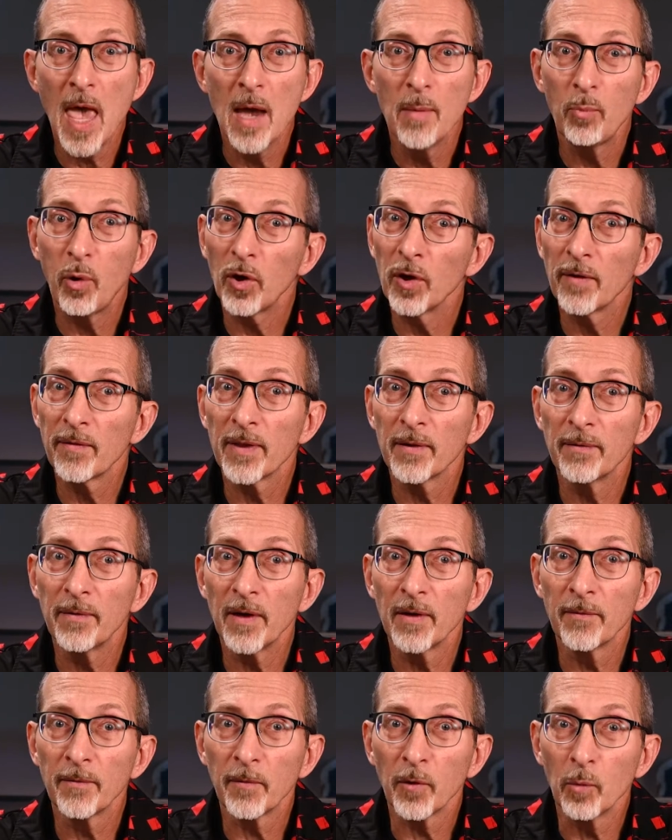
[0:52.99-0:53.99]
Part of the
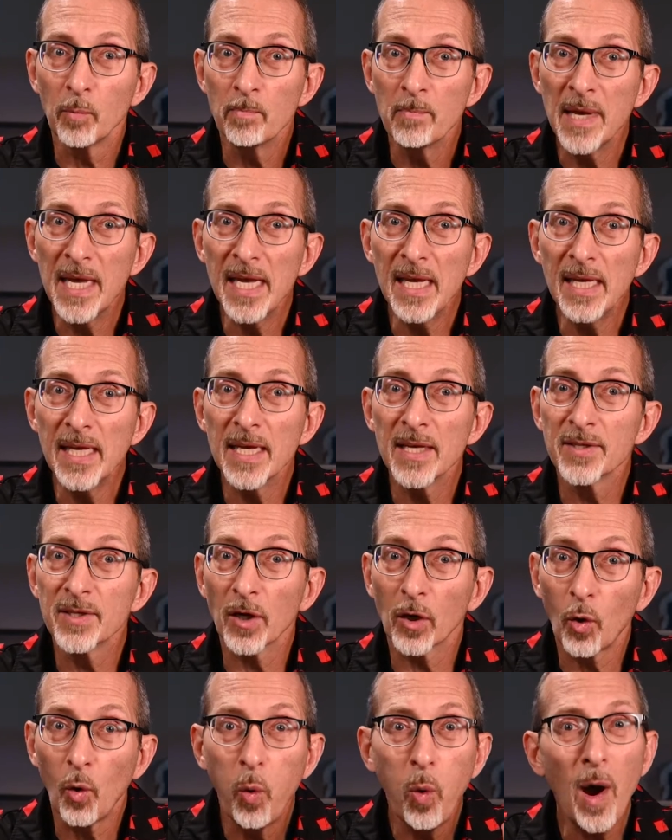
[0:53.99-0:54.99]
fun for me is
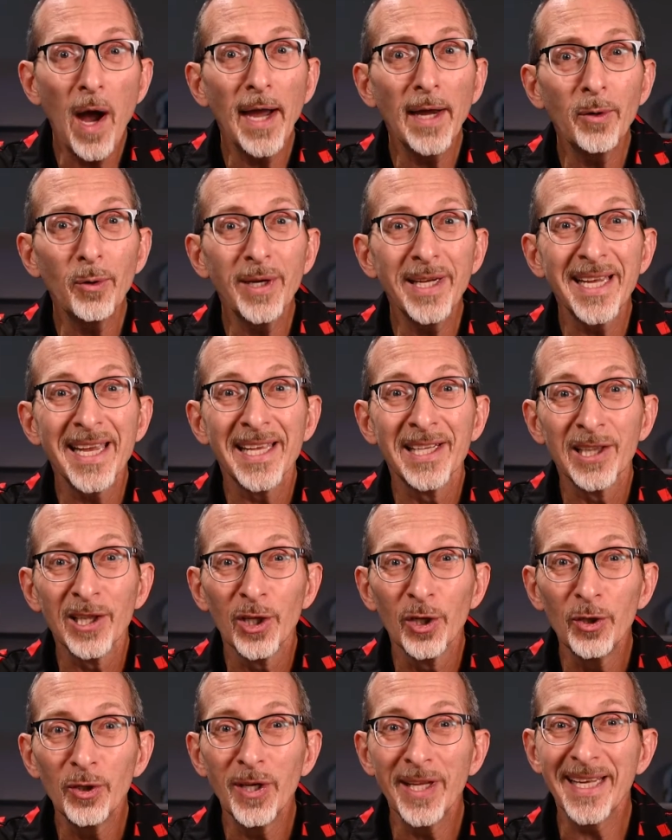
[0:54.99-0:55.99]
acquiring and
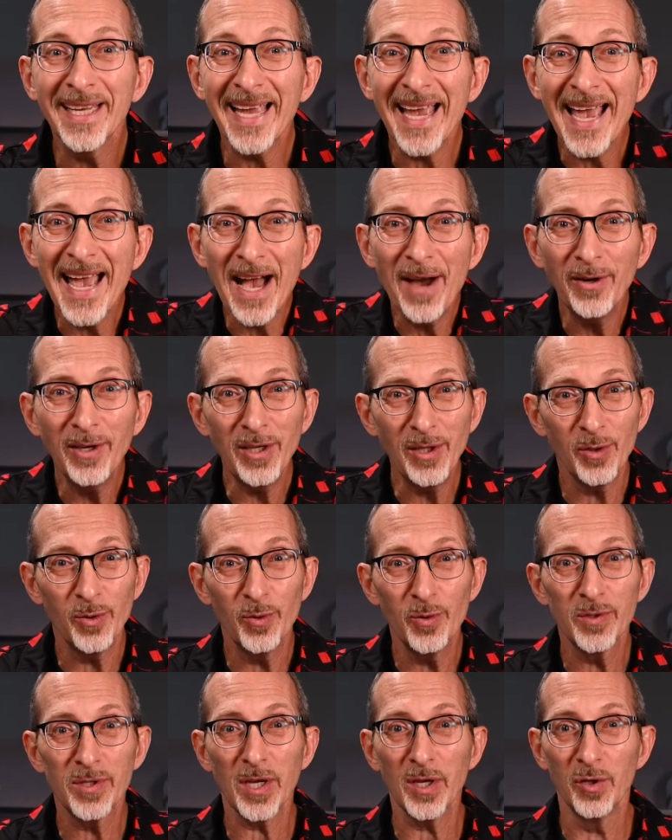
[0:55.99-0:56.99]
learning how to
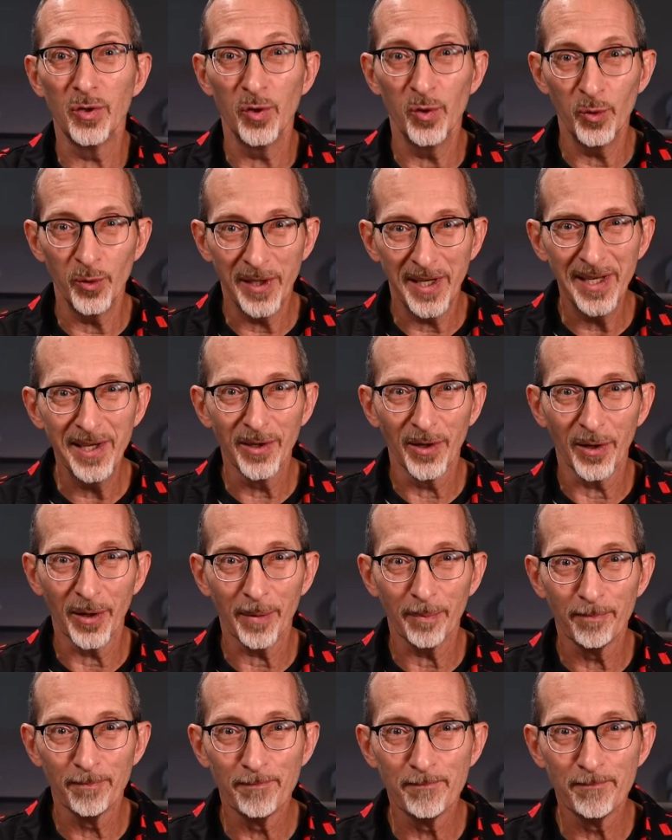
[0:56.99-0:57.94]
use new gear.